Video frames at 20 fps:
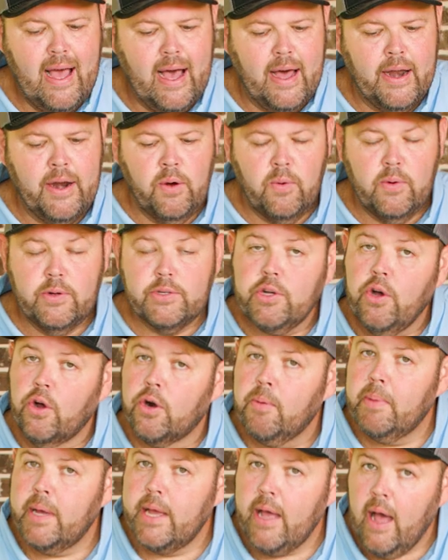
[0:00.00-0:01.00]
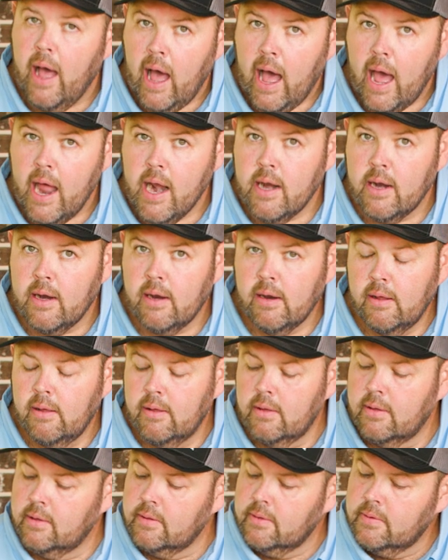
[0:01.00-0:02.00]
I know it's gonna be hot,
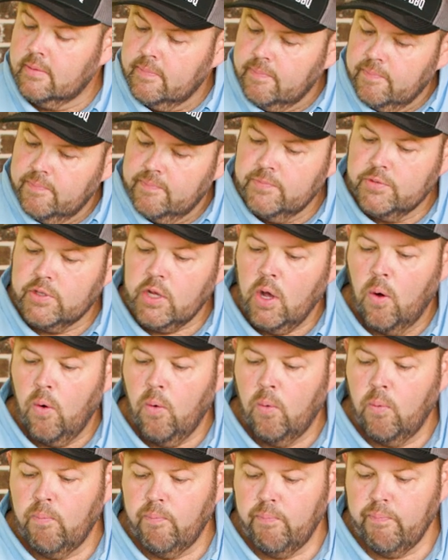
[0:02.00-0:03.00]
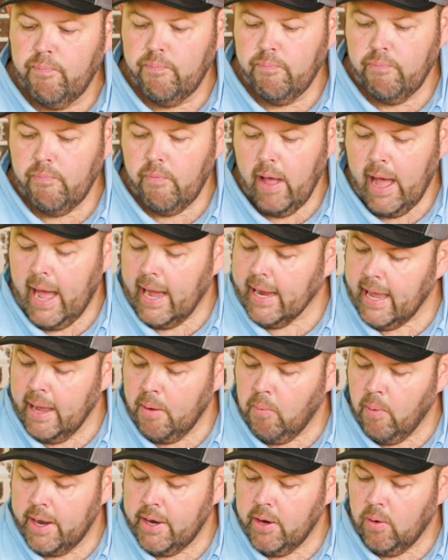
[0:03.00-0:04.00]
so I
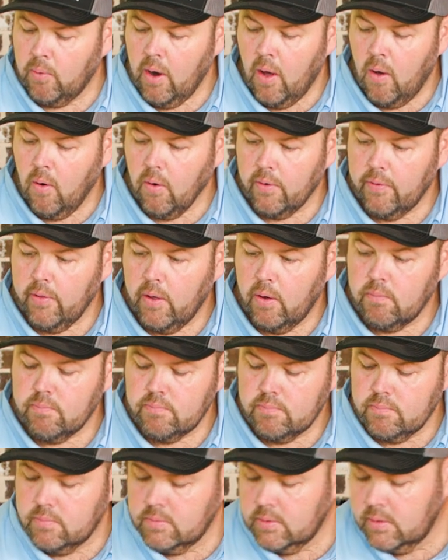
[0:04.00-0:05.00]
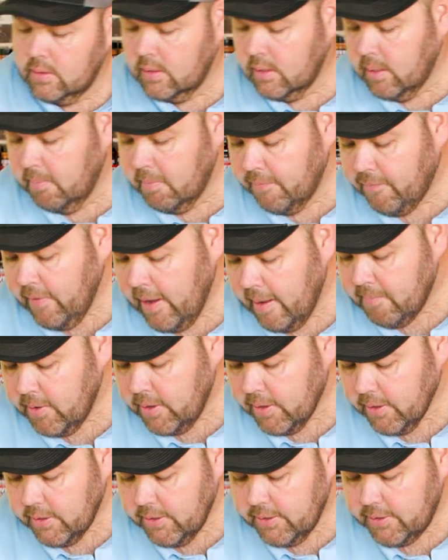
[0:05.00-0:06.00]
can't wait no longer though. Let me find
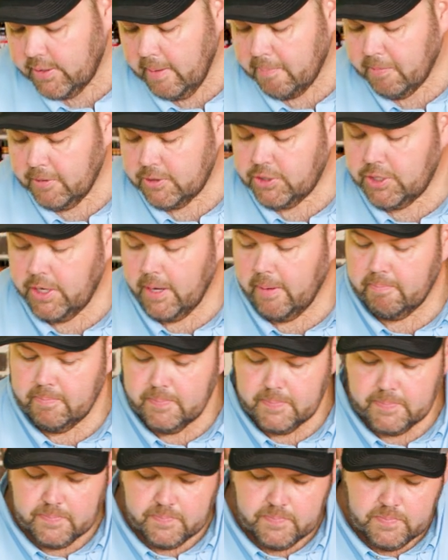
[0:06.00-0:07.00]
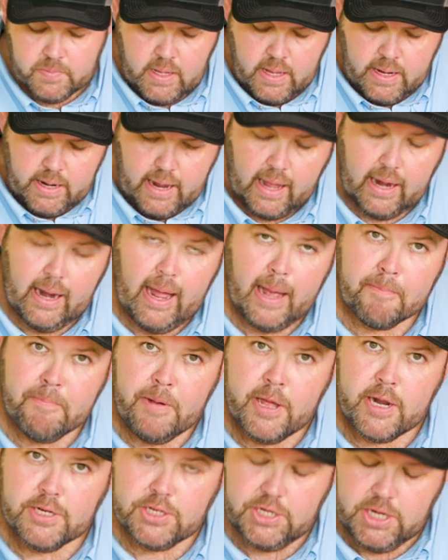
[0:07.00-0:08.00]
me a good dipping chip. I like pita